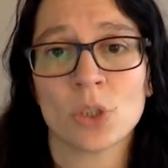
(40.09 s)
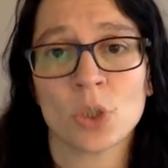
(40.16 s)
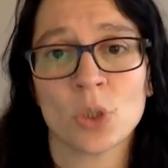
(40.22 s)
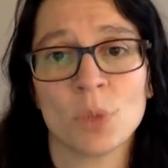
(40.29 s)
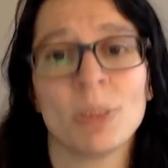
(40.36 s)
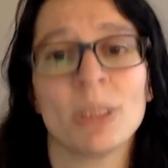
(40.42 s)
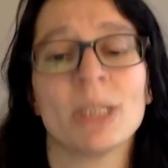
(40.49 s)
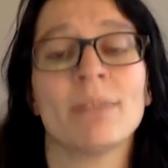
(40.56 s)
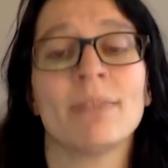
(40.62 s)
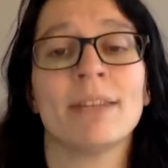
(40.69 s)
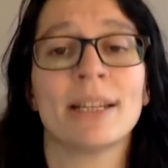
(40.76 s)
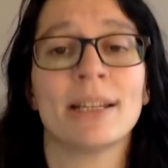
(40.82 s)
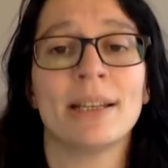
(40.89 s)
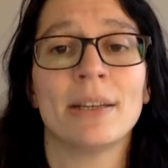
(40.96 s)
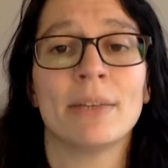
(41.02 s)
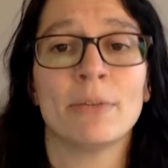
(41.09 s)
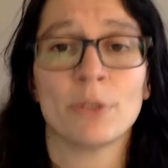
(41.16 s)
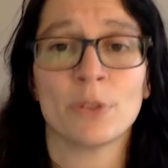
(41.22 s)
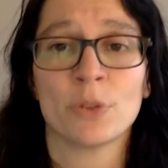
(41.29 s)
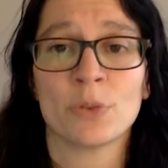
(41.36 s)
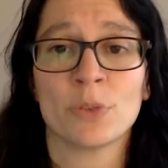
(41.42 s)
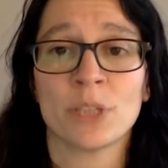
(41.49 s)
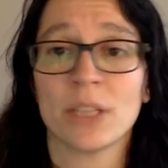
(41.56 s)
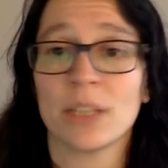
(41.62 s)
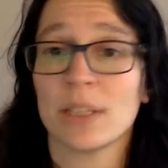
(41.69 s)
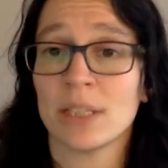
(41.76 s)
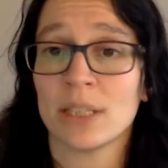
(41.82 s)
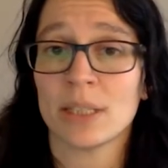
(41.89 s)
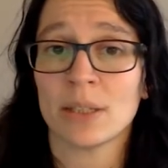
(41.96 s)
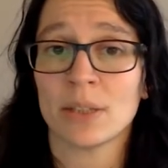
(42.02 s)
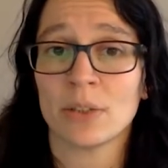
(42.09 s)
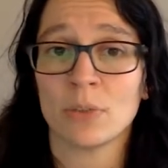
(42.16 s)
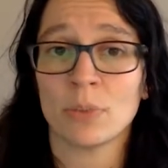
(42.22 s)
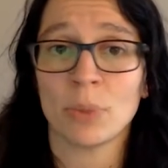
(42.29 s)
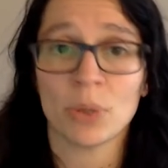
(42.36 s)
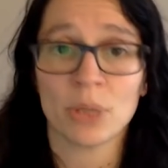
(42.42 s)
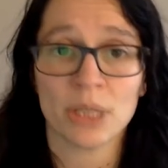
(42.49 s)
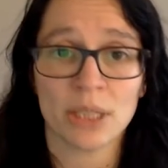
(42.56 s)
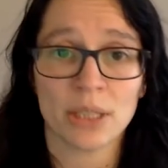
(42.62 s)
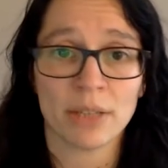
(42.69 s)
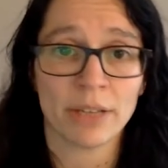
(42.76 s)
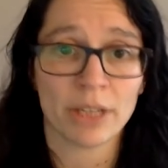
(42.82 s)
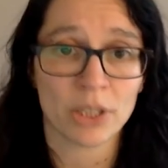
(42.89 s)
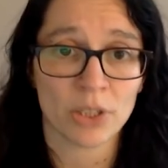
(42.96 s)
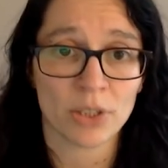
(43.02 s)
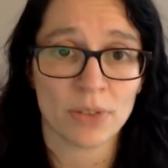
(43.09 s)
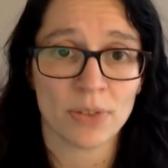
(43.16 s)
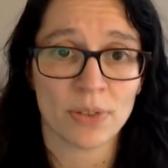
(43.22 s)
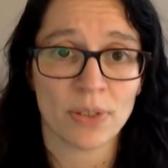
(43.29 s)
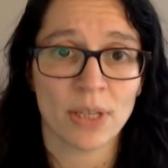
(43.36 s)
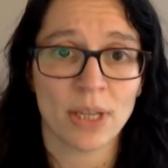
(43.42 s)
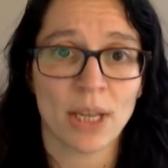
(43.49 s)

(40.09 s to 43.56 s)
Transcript: should be directly involved in the design of policy directions.